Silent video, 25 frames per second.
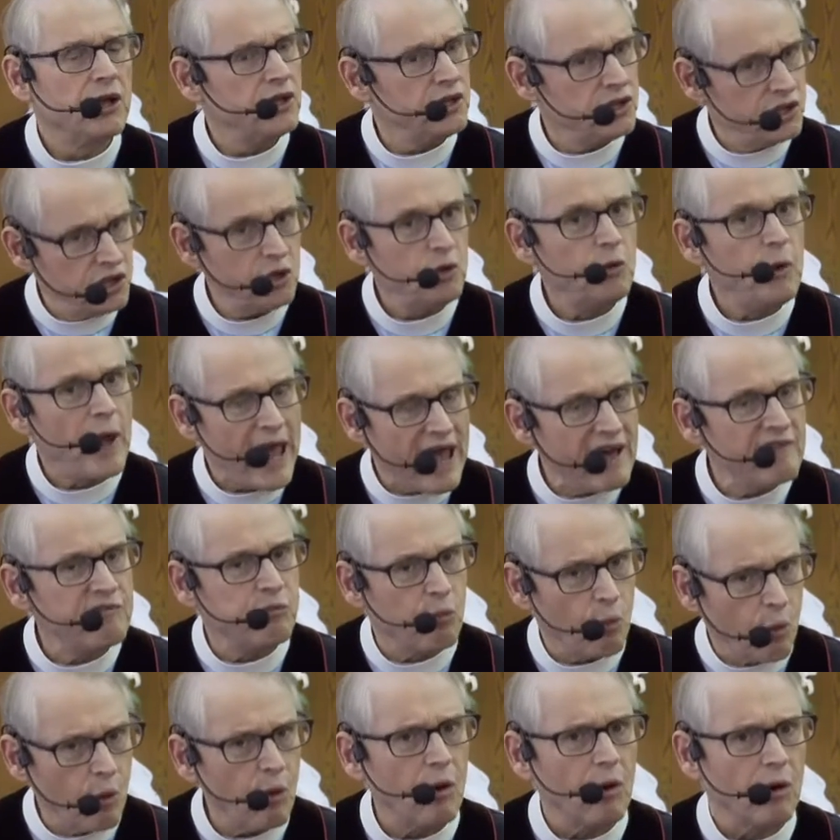You
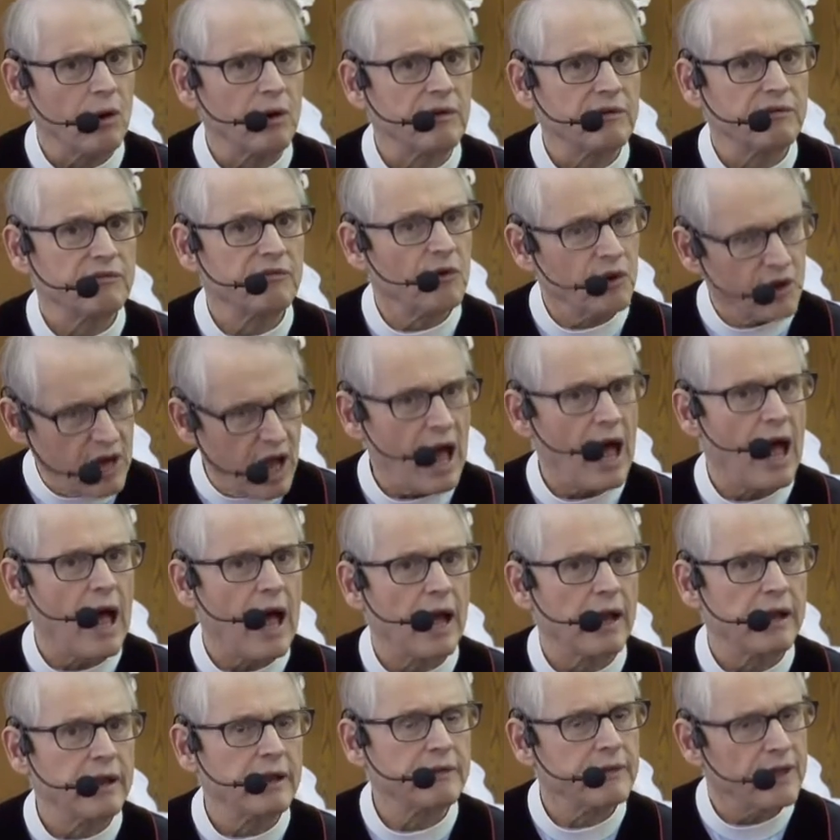have work for
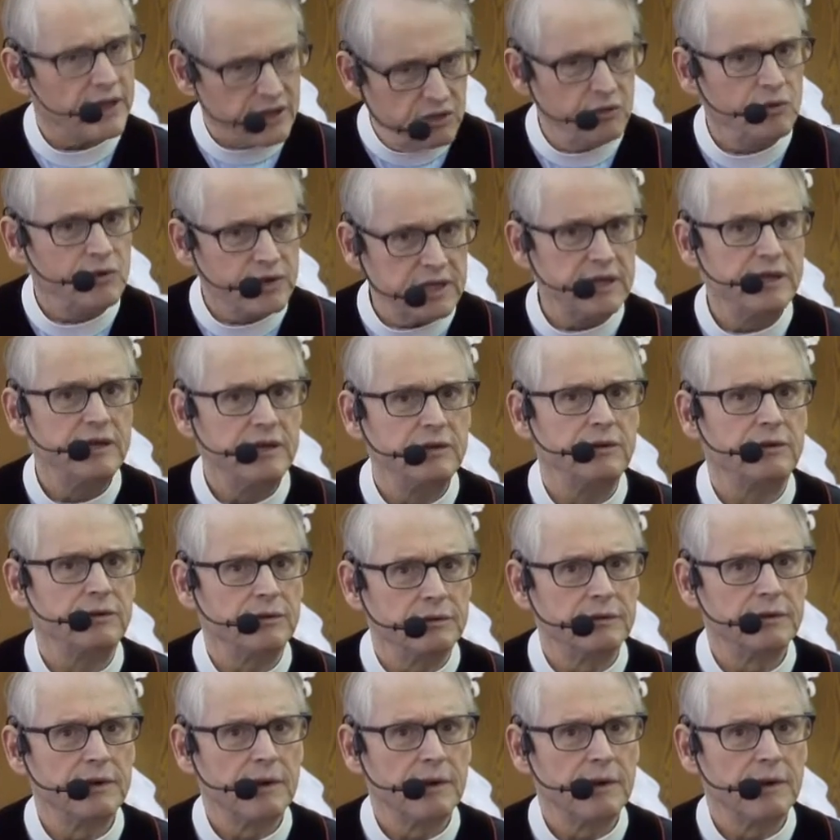God that you could do.